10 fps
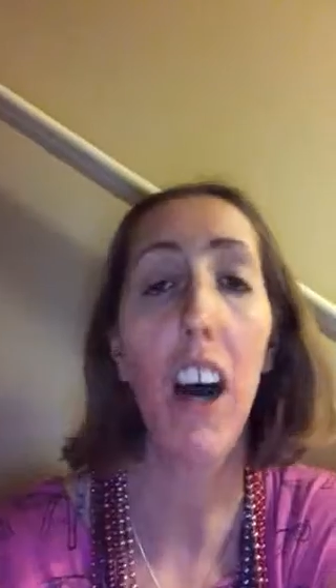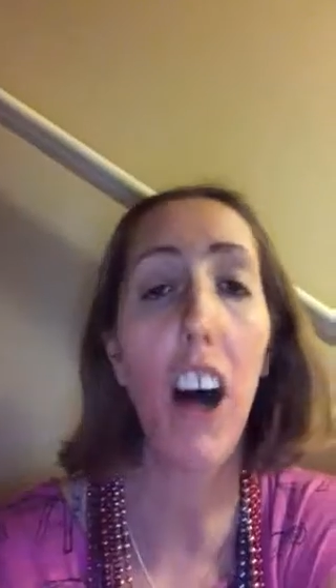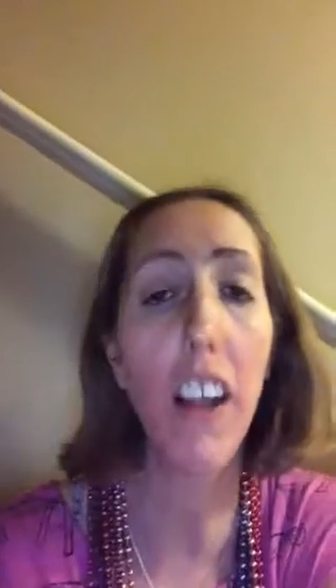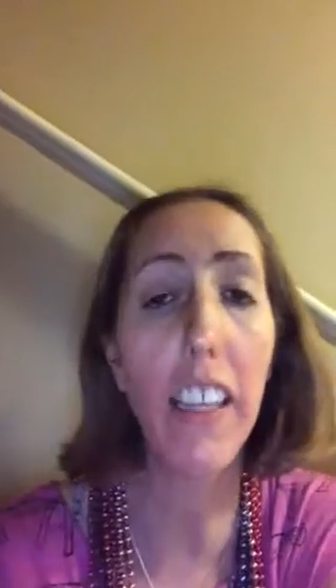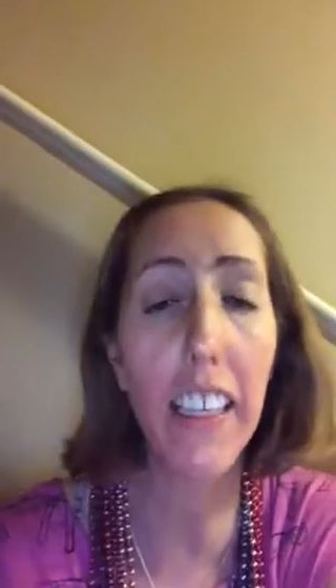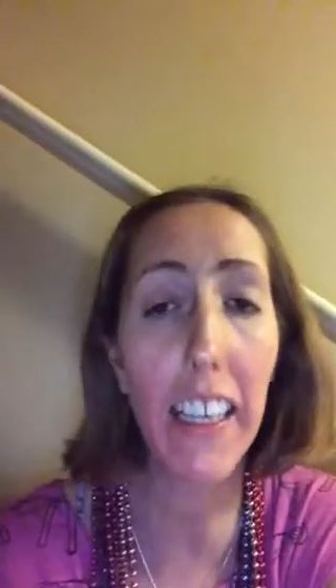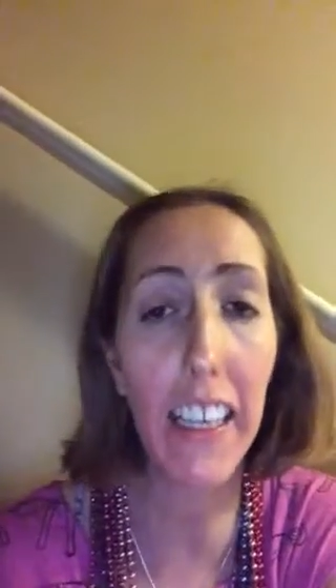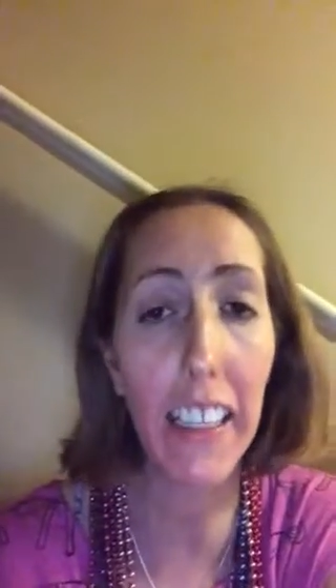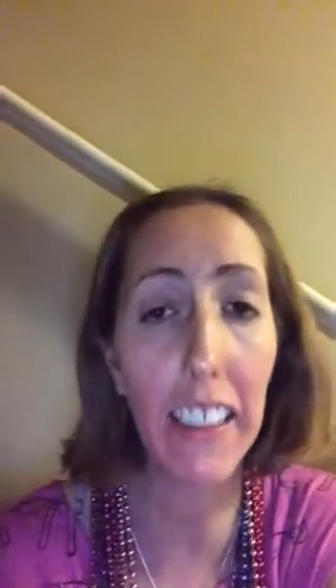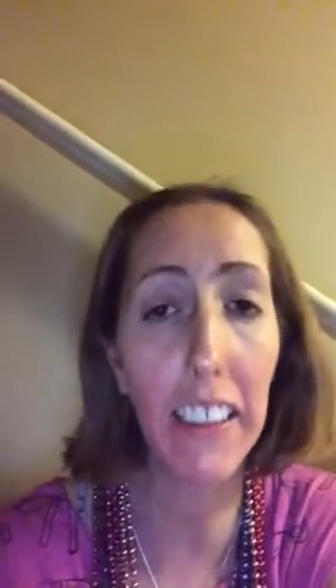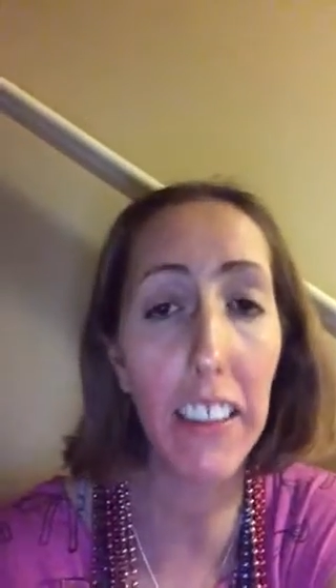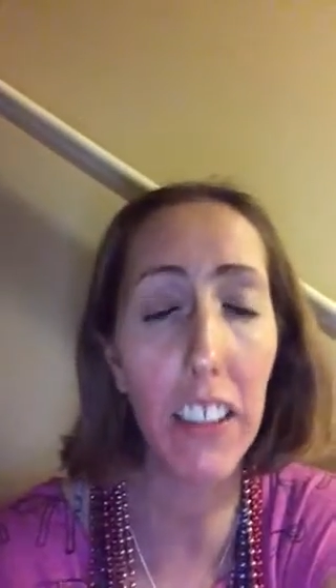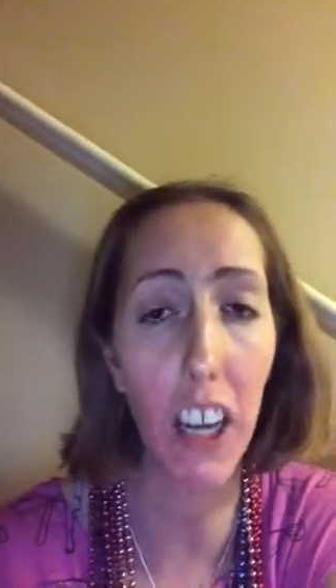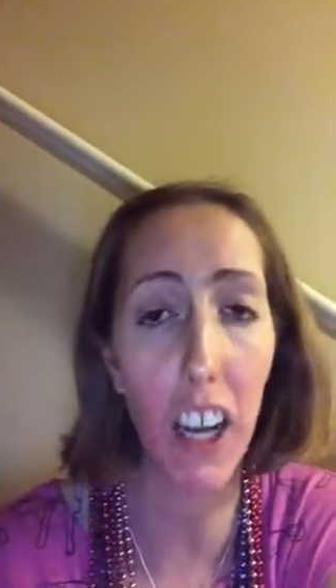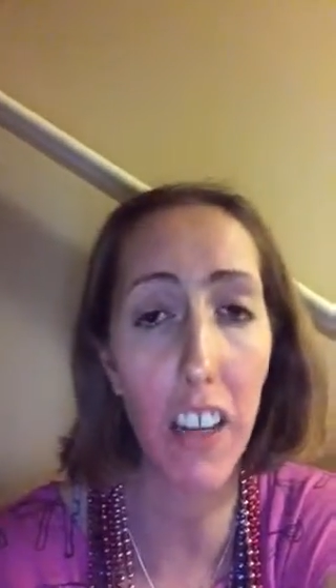all the kids
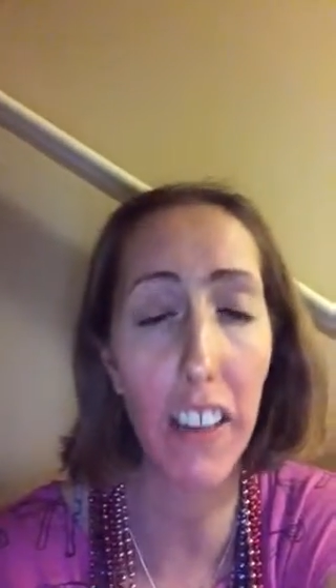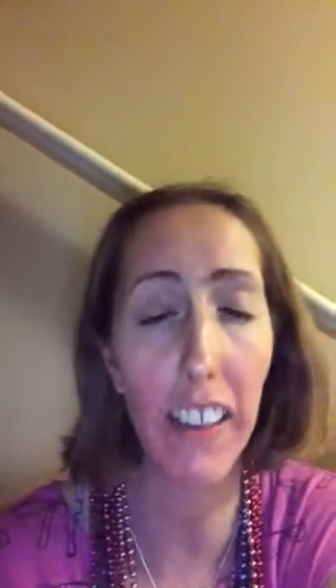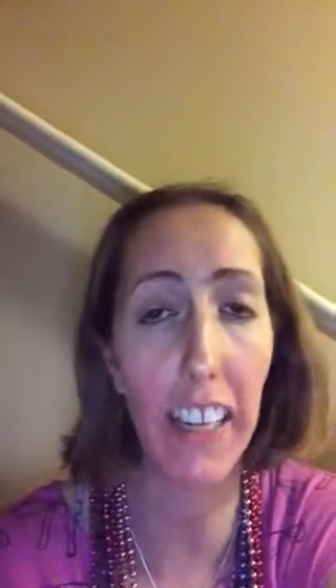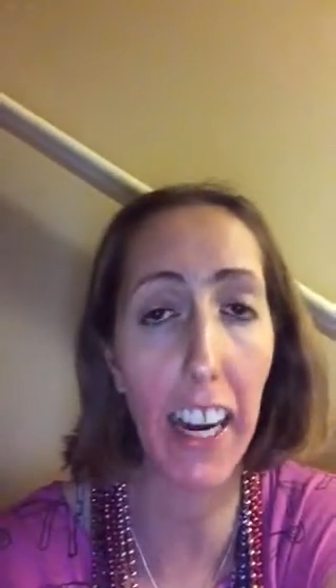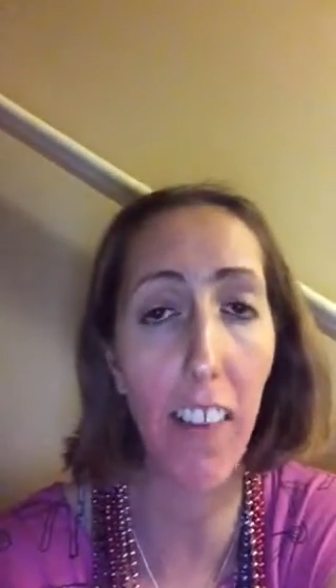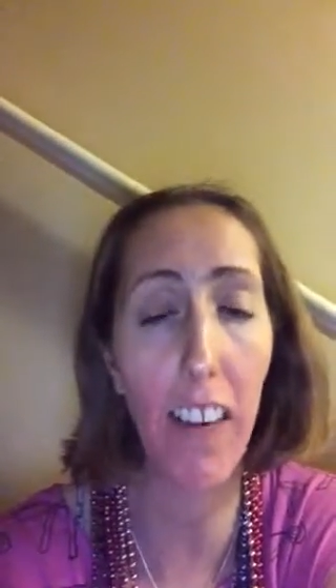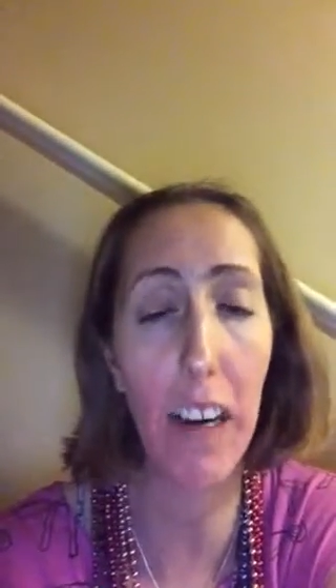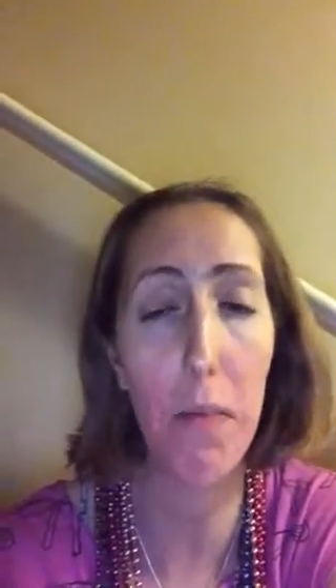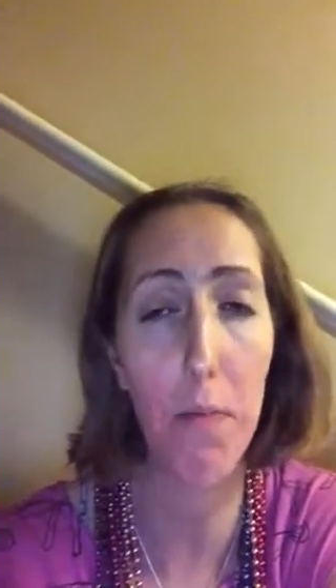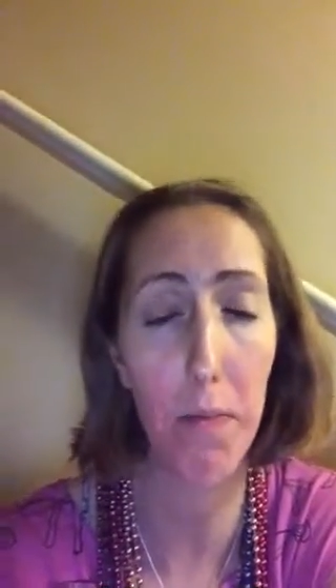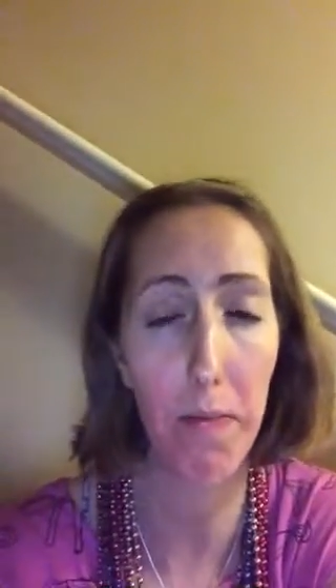on Carrie,